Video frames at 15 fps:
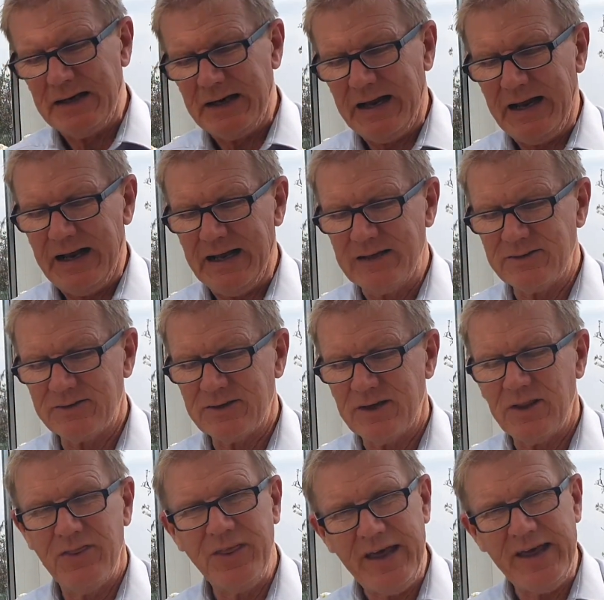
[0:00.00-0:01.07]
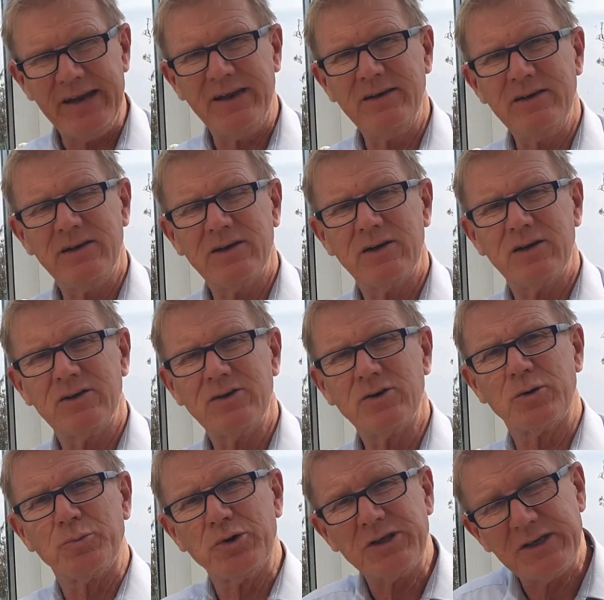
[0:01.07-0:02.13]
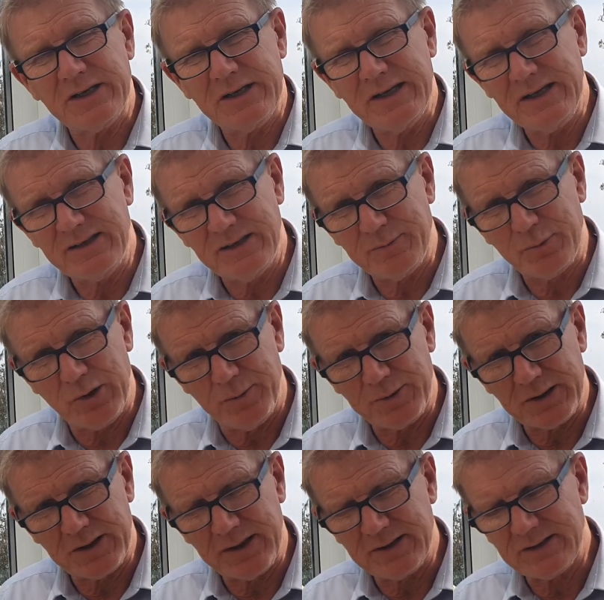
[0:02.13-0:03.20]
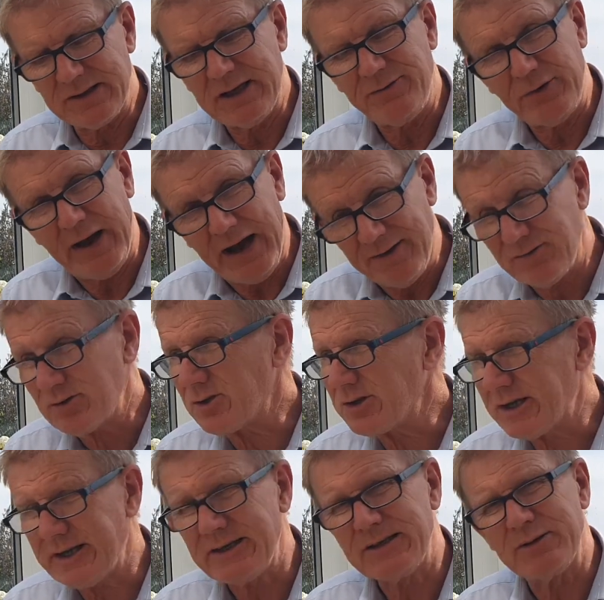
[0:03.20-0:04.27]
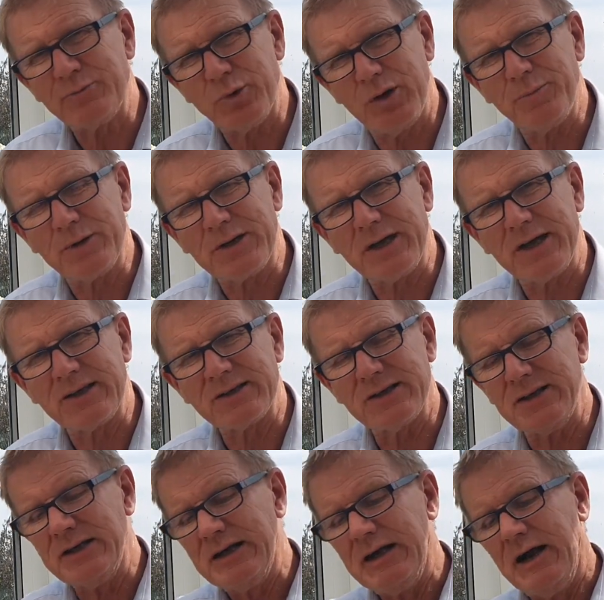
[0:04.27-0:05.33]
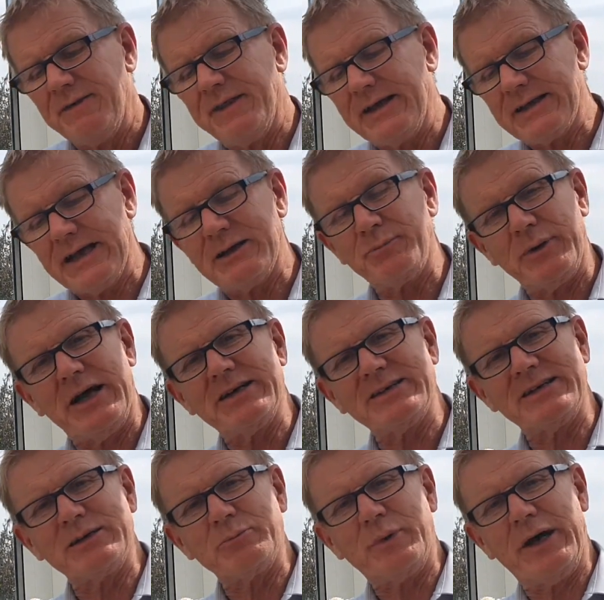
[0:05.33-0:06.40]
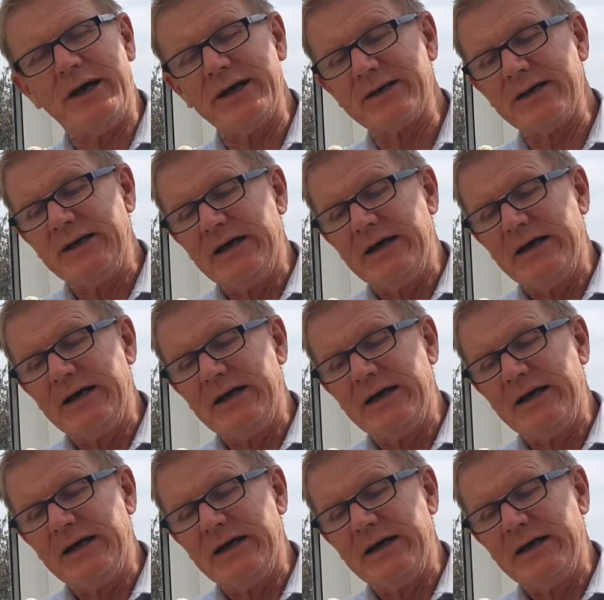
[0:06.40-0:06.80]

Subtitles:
and then you can put it in a heated propagator. If you haven't got a heated propagator, then get a plastic bag